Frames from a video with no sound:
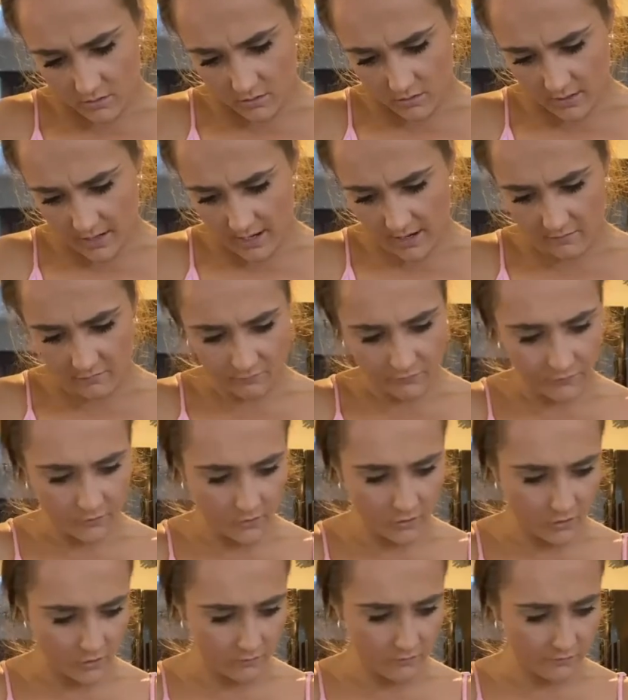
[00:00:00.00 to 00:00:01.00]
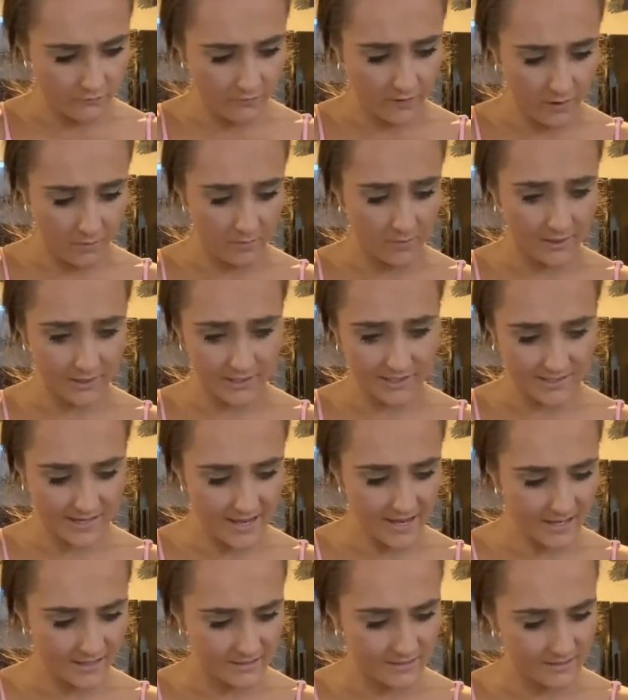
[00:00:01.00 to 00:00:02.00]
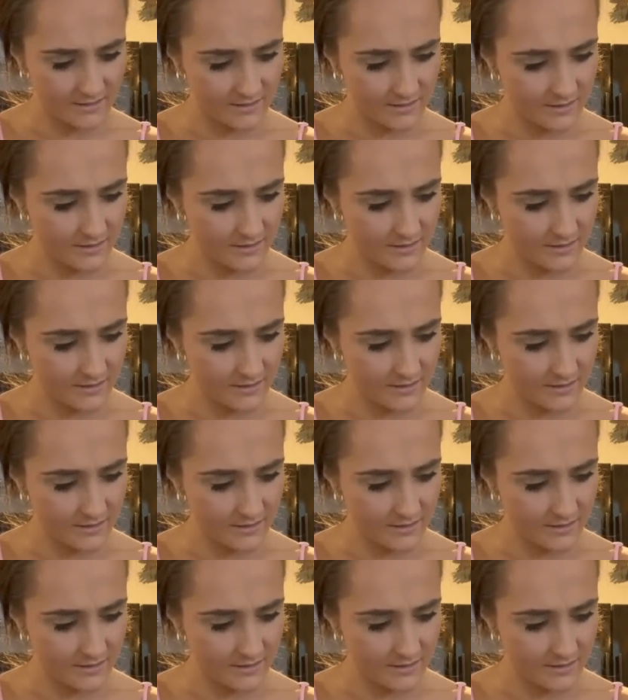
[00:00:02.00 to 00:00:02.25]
eating for a family of 6.